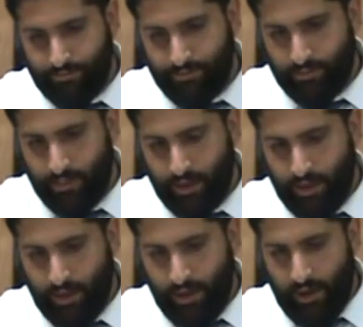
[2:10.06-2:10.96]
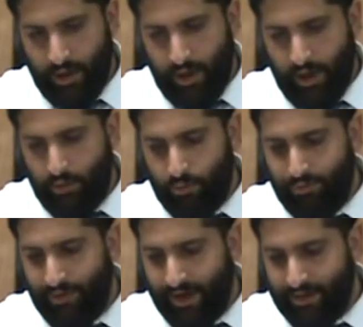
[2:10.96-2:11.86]
And what we
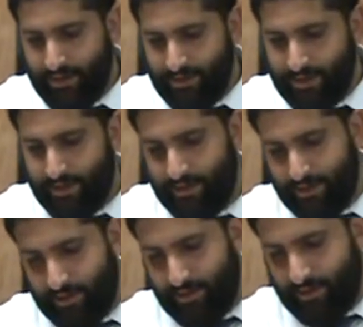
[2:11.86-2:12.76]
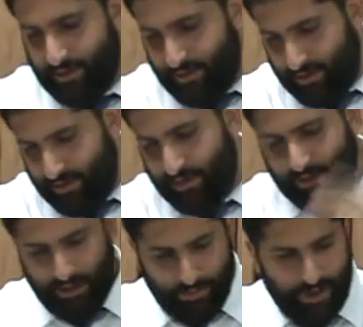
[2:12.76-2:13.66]
find is that
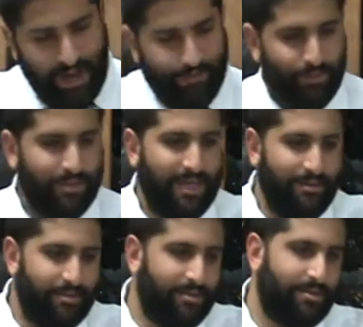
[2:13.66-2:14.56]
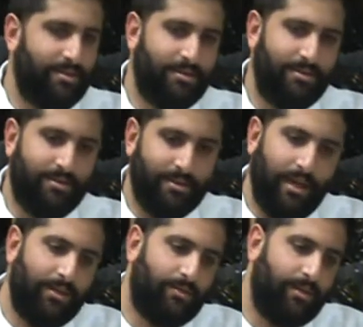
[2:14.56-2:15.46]
there perhaps were times in this
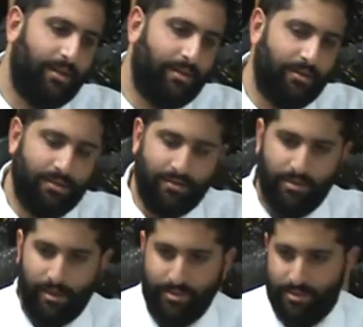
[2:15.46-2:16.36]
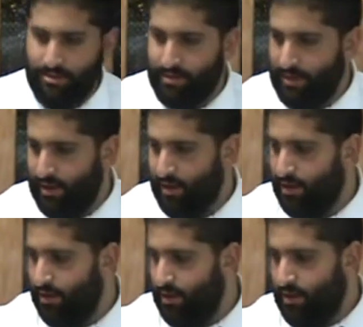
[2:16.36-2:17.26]
country, and perhaps still today,
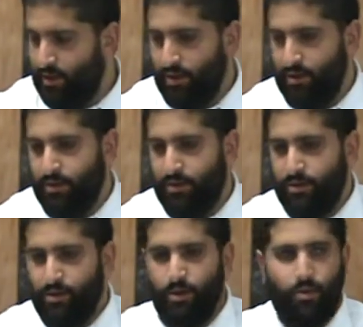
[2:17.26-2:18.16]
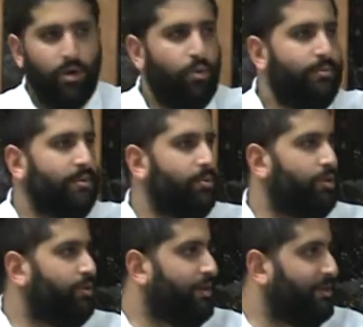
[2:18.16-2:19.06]
where women were
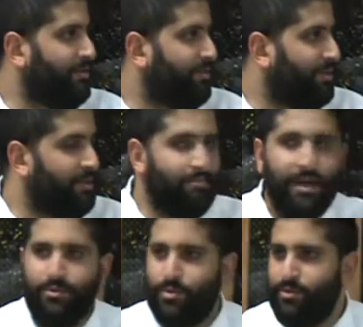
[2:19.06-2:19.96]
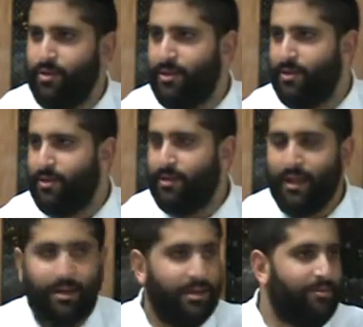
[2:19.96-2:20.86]
treated differently than men were treated, and
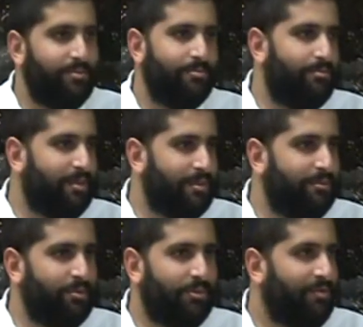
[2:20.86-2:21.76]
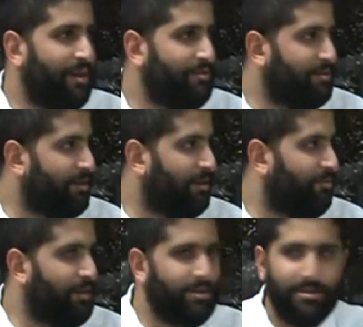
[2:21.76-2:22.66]
that could even be something that we found in
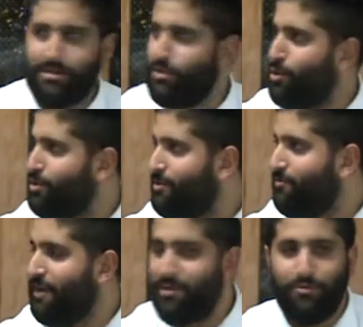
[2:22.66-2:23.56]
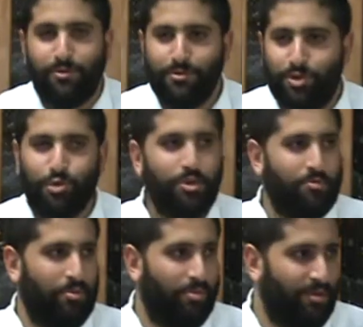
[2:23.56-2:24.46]
among the circles of faithful Jewish
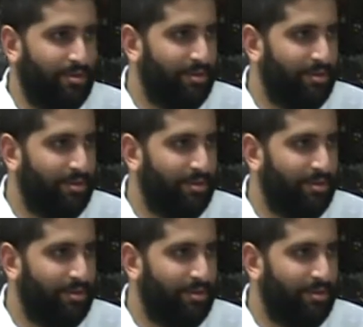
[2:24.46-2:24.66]
people.